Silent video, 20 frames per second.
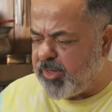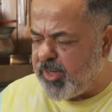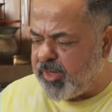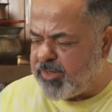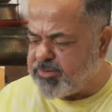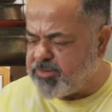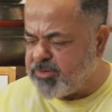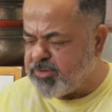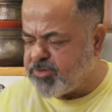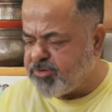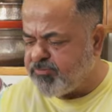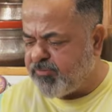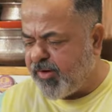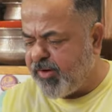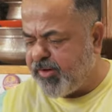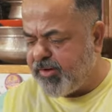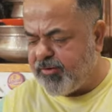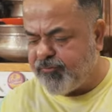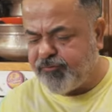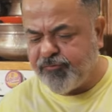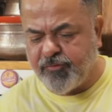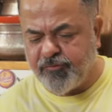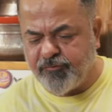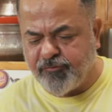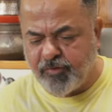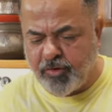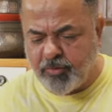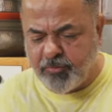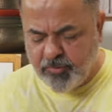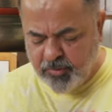guys. This is very different
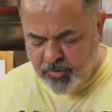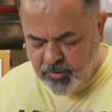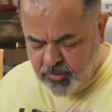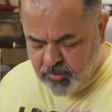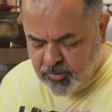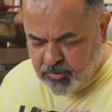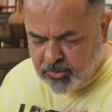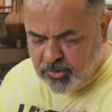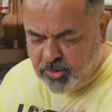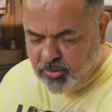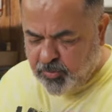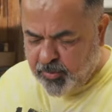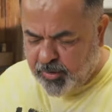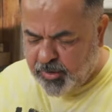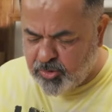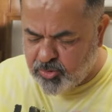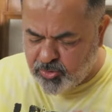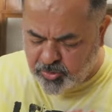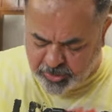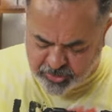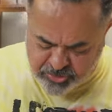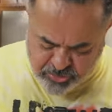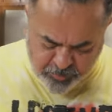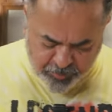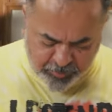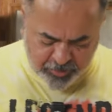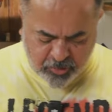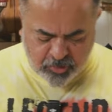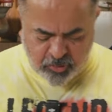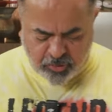from the way you guys will
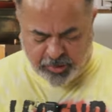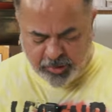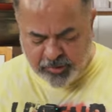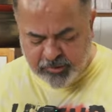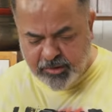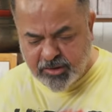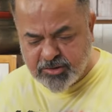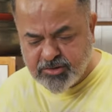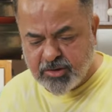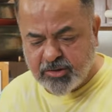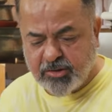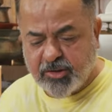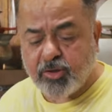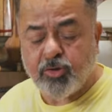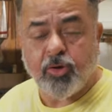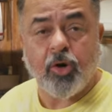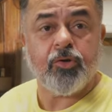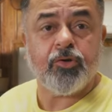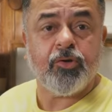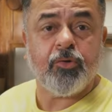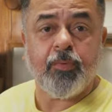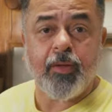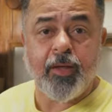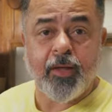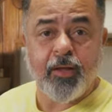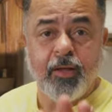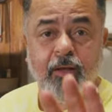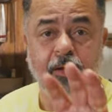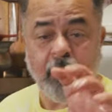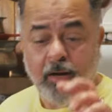be cooking. There's nothing wrong the
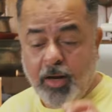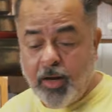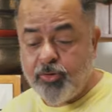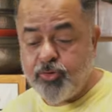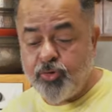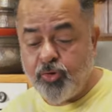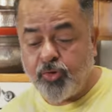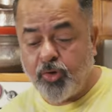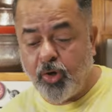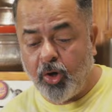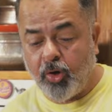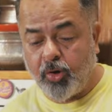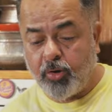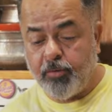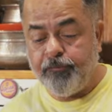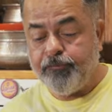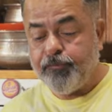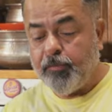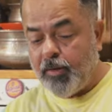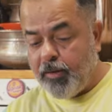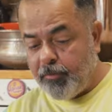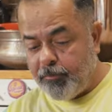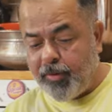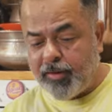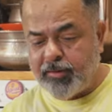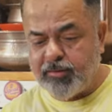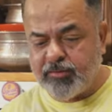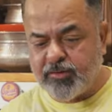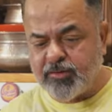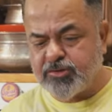way how you cook,
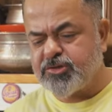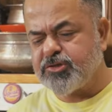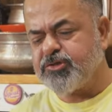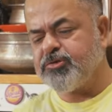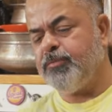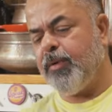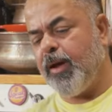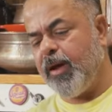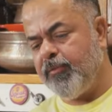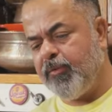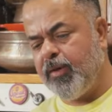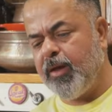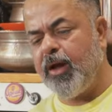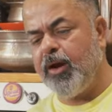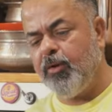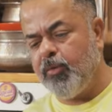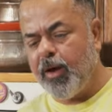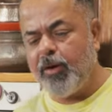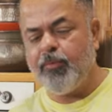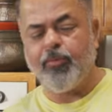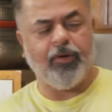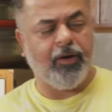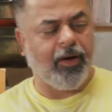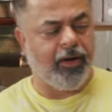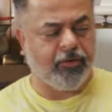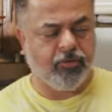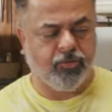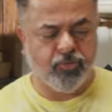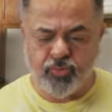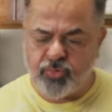but this is my way how I would
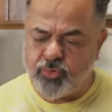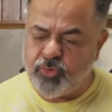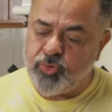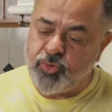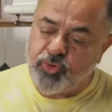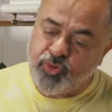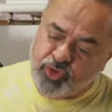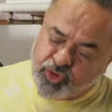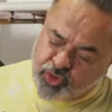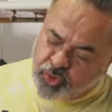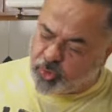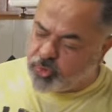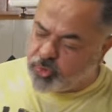like to show